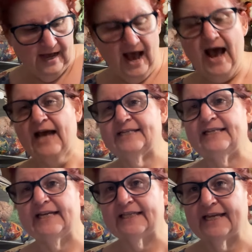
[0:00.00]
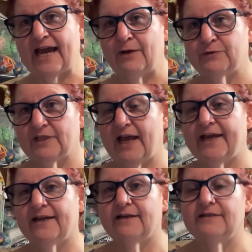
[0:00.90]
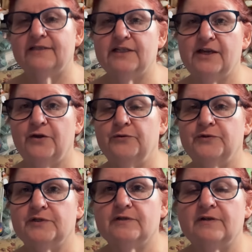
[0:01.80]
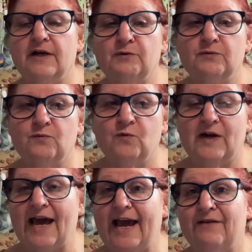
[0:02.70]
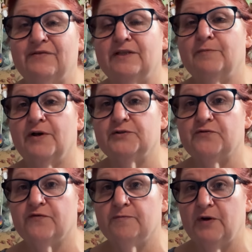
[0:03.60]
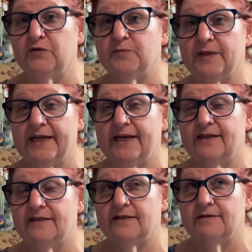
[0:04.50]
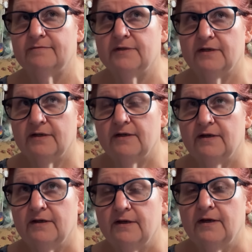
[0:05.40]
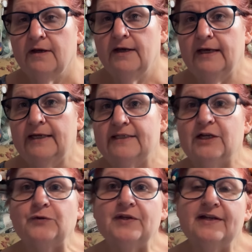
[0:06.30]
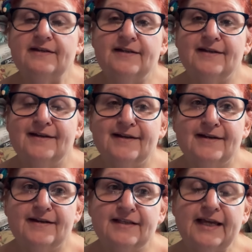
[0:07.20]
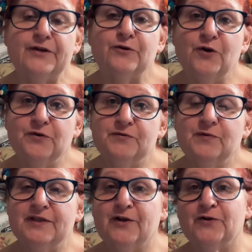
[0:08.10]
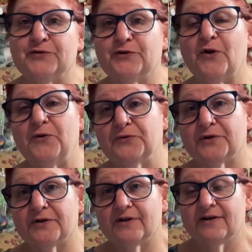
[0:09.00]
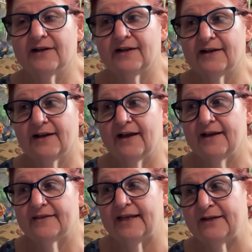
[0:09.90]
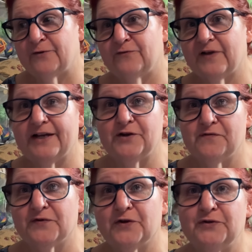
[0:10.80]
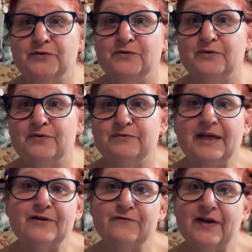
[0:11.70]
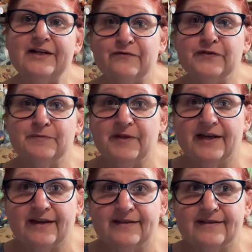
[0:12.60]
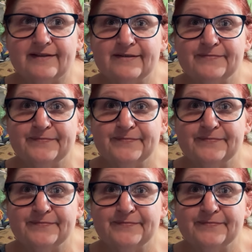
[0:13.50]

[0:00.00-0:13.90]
ideally I would like to use uh, what I have in the puzzle for both blankets so that later on when the girls are older, they don't fight over who, they don't fight over the blankets